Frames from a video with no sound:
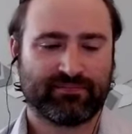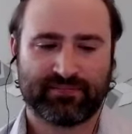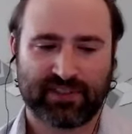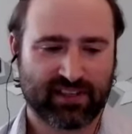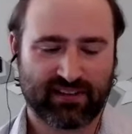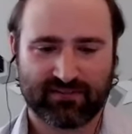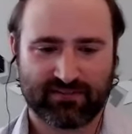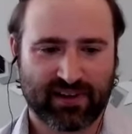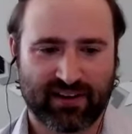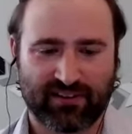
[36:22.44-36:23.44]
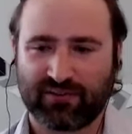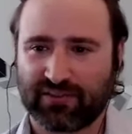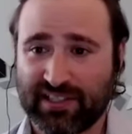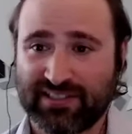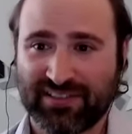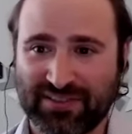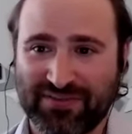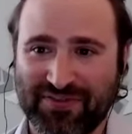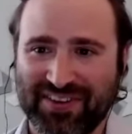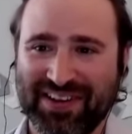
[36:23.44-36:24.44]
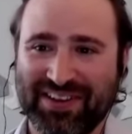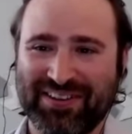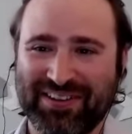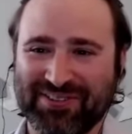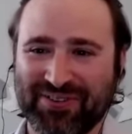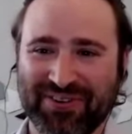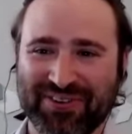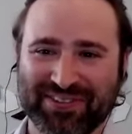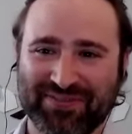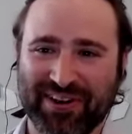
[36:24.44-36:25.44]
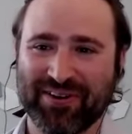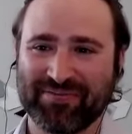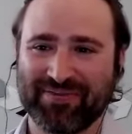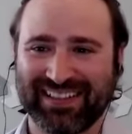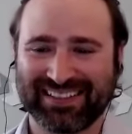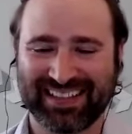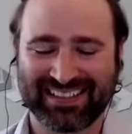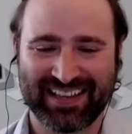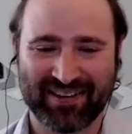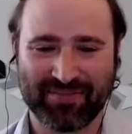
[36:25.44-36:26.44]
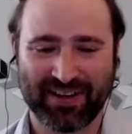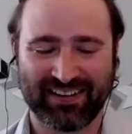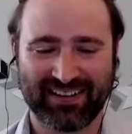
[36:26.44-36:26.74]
Again, I don't know. It's the disorder is variable, as they say, but